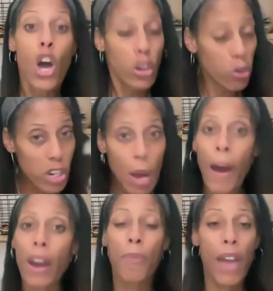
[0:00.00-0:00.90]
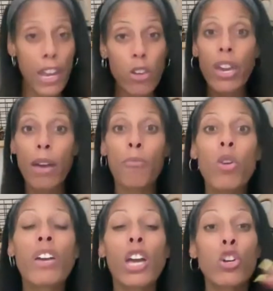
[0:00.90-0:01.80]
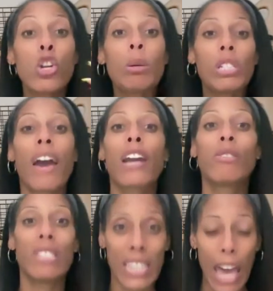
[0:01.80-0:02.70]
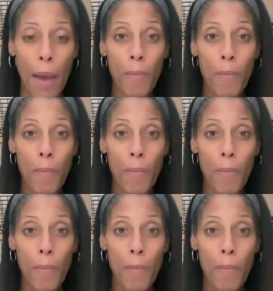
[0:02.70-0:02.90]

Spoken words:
You jump out of bed and you get moving, and you know what you got to do today.